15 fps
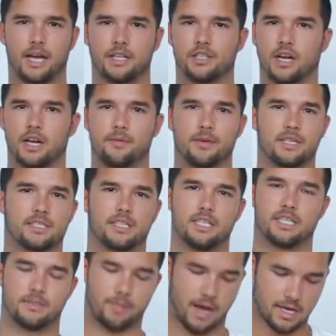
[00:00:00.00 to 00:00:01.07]
I try to be as
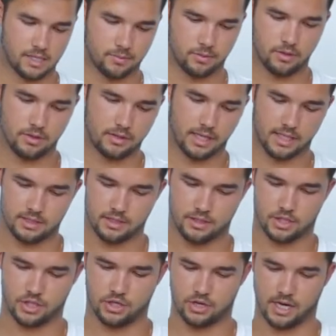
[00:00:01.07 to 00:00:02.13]
neat as possible, nice
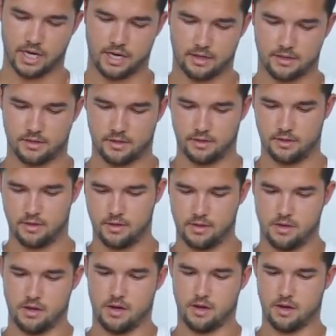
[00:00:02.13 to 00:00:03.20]
and straight.
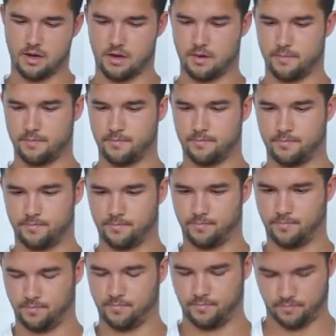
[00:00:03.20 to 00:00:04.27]
I
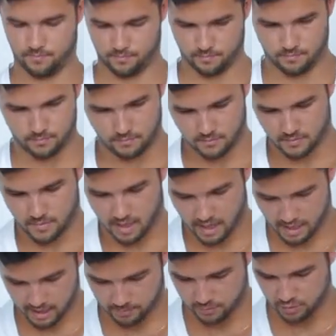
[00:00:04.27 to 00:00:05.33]

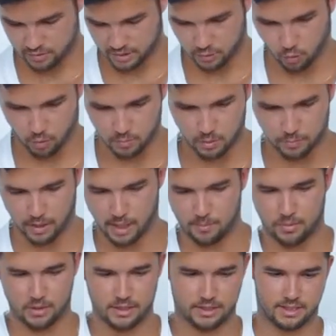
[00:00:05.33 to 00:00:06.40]
am using normal
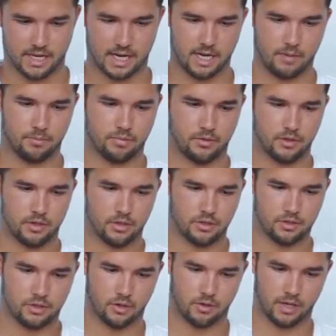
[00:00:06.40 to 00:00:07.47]
paper and tape,
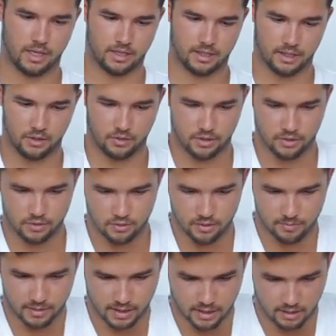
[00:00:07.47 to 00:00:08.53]
so anything you can
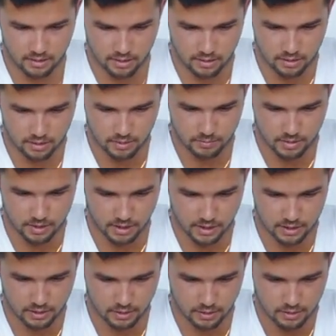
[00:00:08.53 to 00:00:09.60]
do to make it look a little bit
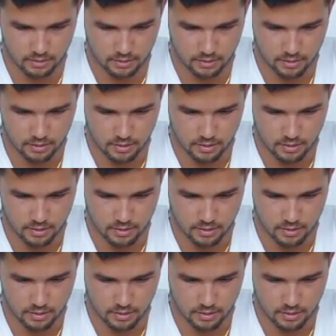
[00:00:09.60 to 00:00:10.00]
nicer